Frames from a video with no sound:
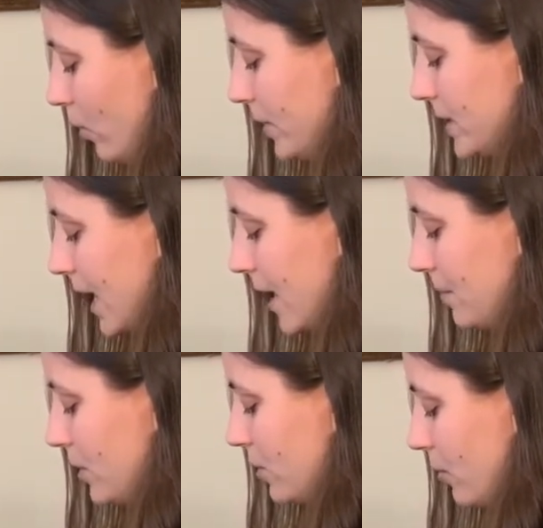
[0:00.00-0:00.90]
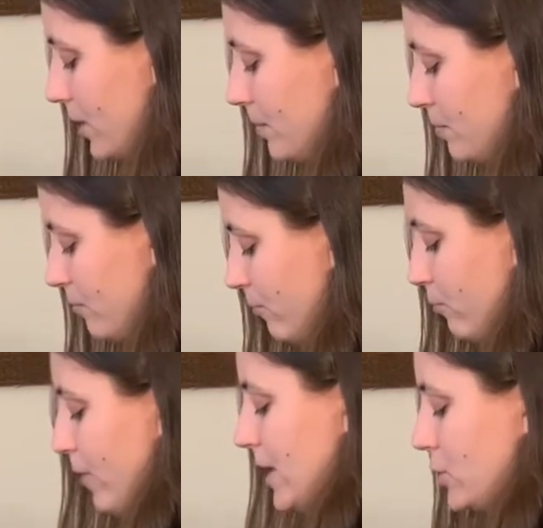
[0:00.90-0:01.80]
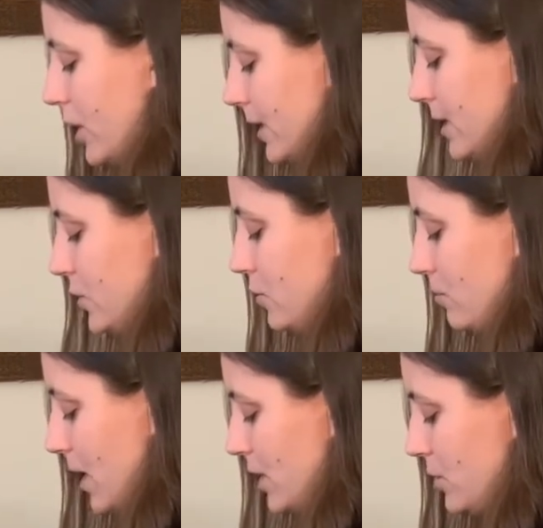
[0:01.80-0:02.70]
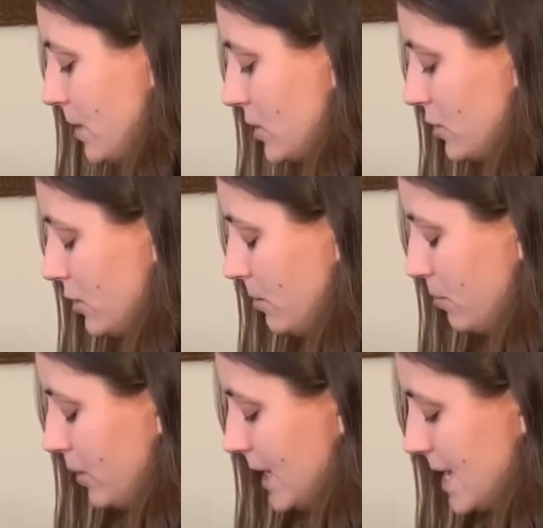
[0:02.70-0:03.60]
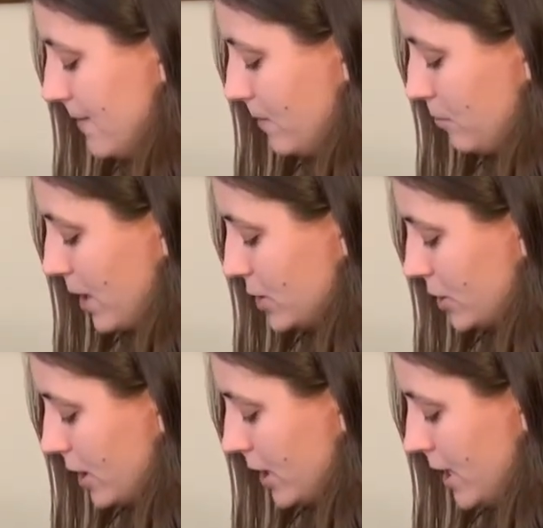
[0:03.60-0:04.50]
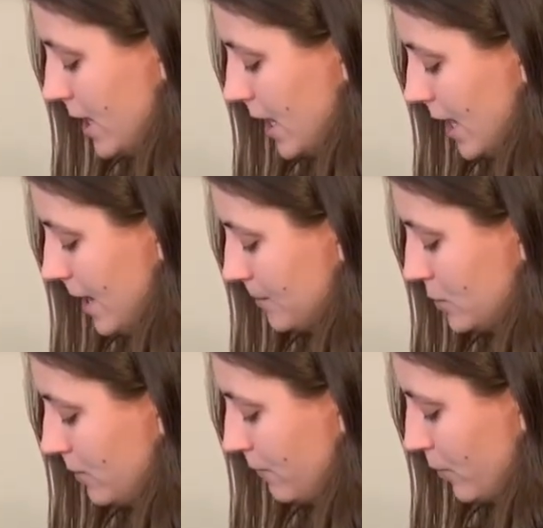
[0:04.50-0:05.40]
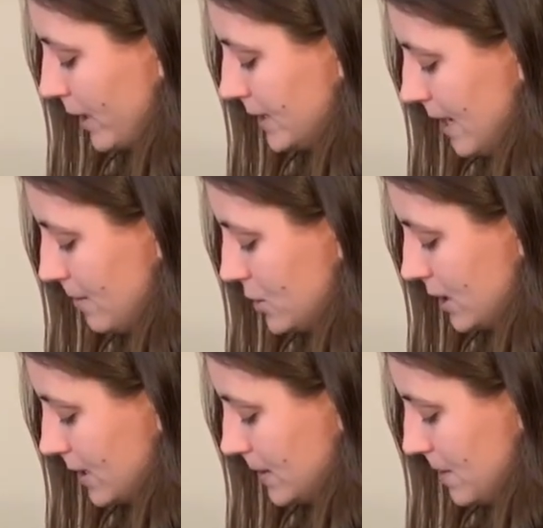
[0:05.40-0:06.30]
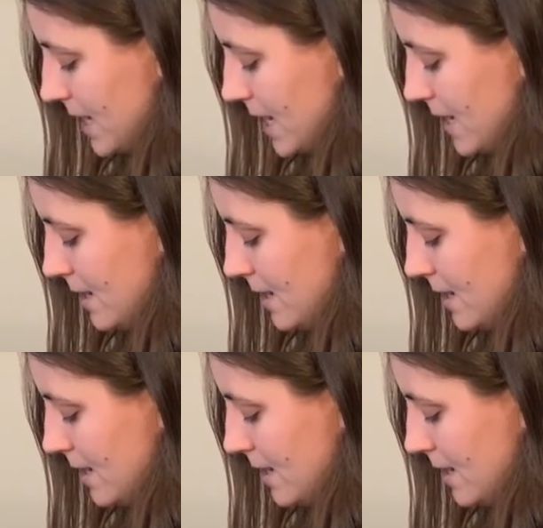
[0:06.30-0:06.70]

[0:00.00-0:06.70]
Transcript: the top, you don't want to wrench on this too much, make sure that you're putting even pressure to avoid damaging the spigot.